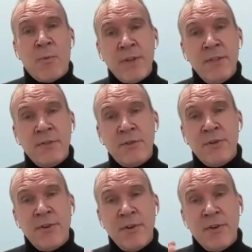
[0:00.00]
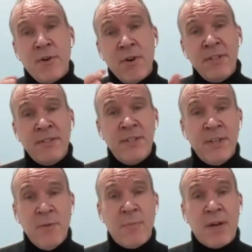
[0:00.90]
what is the
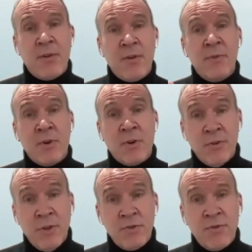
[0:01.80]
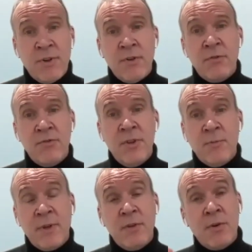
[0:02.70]
holistic impact of the condition and the
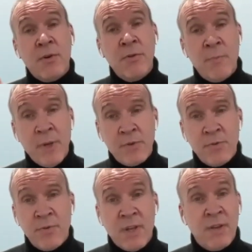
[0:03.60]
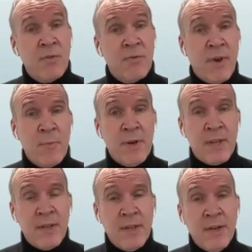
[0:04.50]
treatment on the patient and the
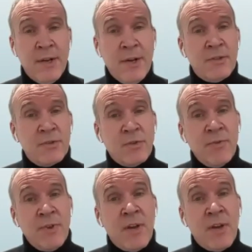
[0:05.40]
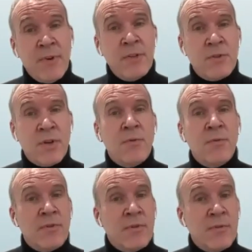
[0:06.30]
family. So we have reached
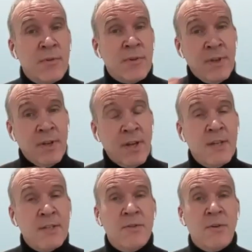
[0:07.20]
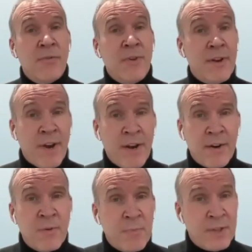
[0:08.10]
out in case of a
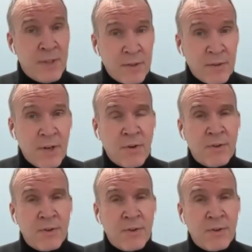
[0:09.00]
rare pediatric